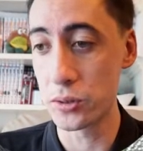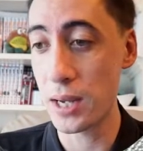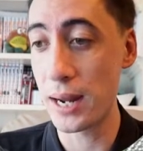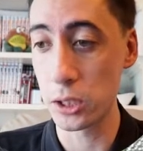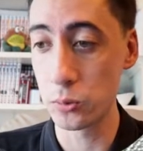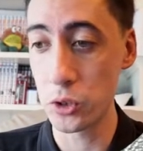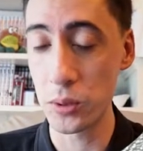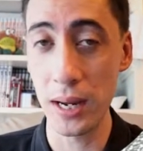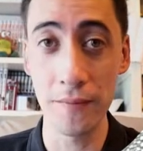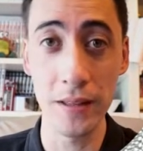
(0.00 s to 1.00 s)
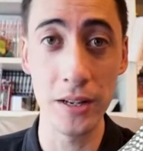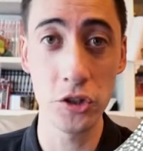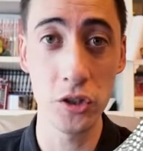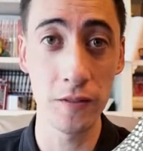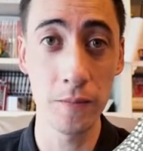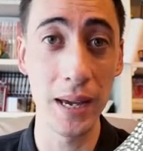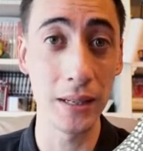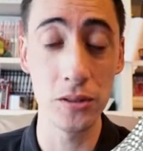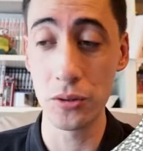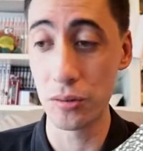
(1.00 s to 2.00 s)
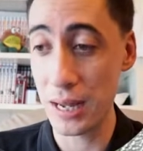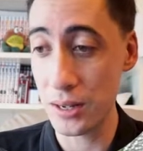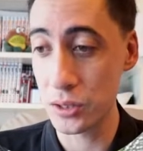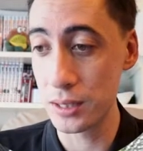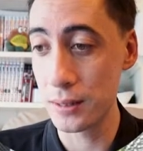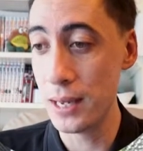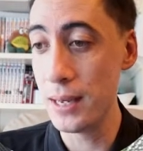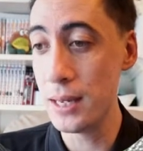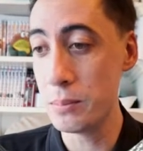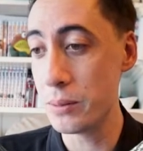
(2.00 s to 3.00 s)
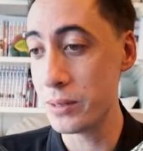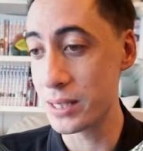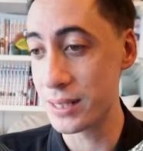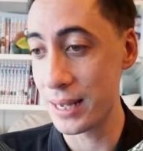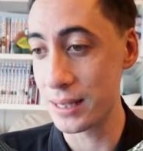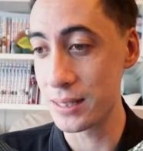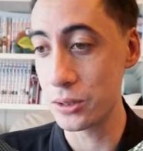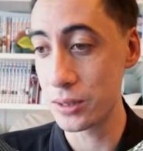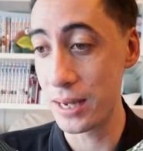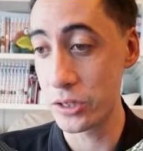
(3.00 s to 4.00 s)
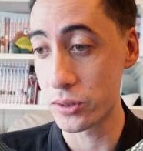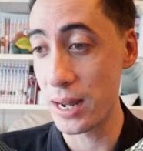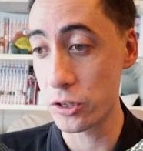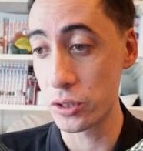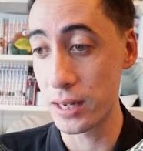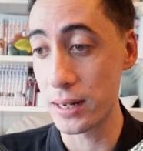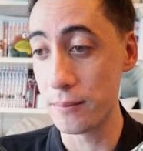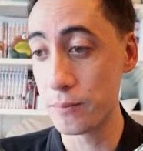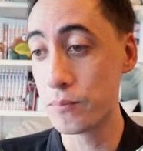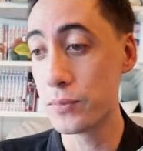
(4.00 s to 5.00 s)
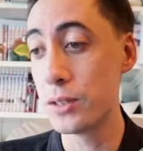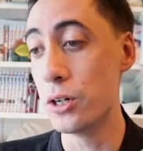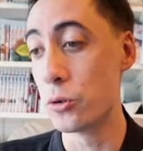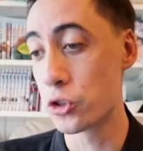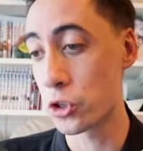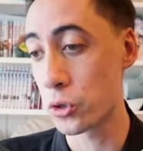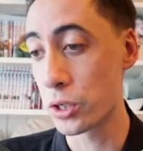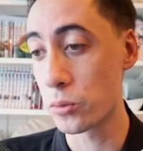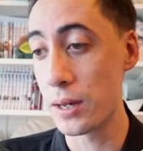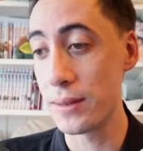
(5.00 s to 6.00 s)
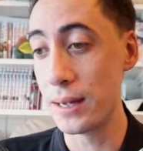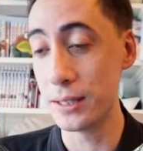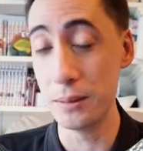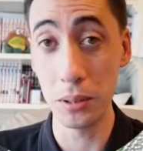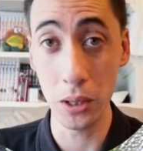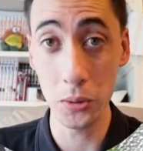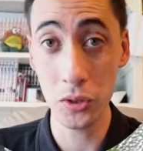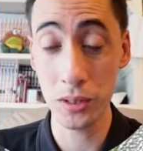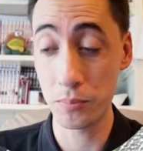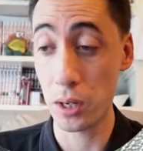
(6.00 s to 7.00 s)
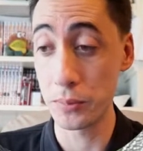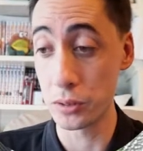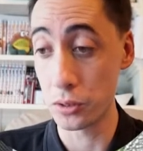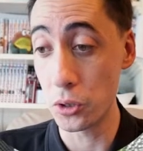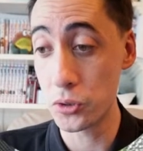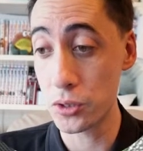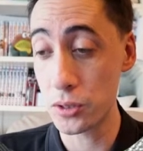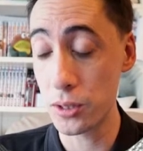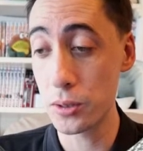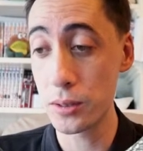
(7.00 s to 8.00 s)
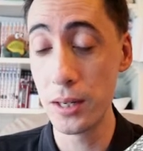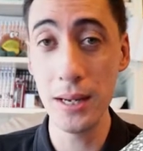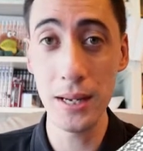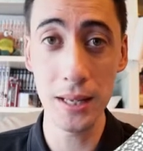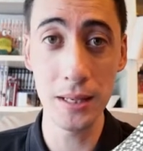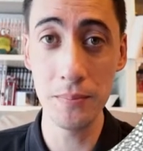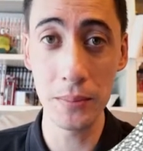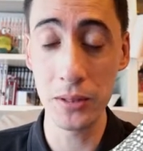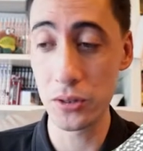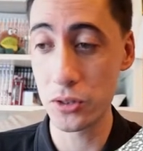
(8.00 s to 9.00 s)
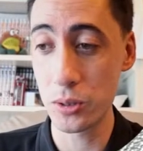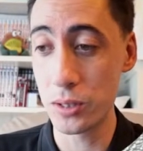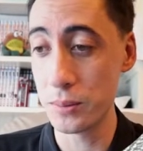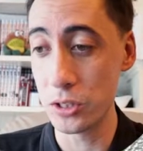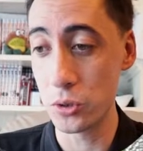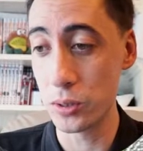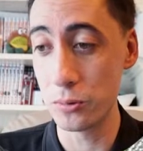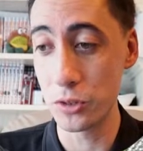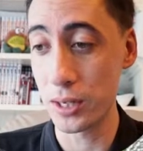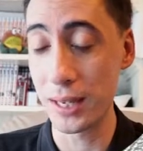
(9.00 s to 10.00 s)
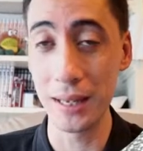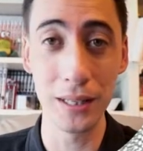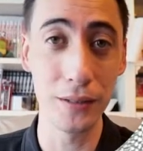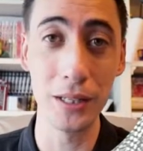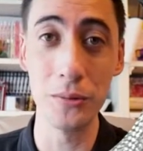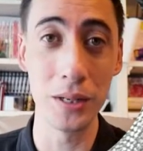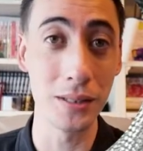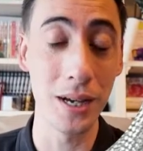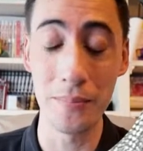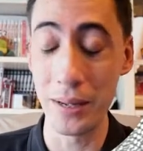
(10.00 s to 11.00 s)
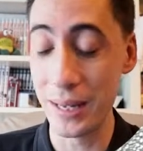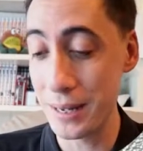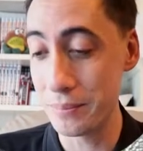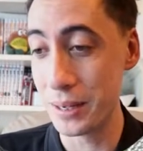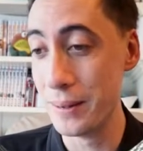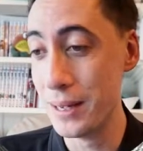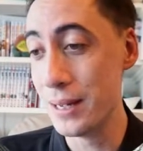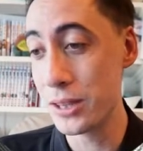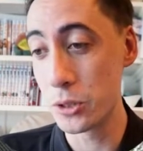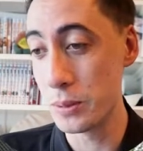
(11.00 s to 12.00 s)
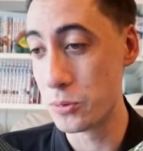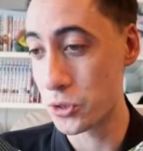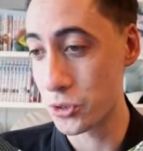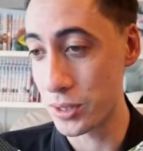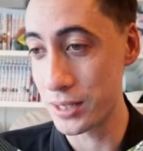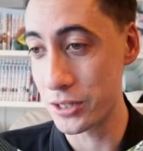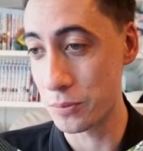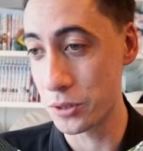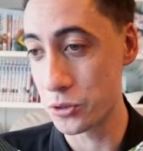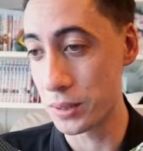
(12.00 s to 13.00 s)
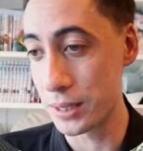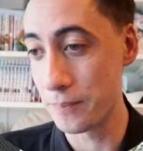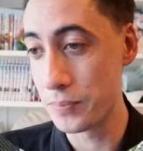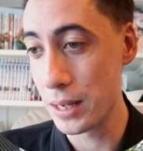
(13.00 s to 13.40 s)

So Tiger Woods would have that shift back in 2000. Maybe the stack and tilt guys are actually kind of, you know, churning around that lead post, probably the closest to it. And then maybe there's someone in between, which I can't think of anyone on top of my head, but there'd be more so that center post player.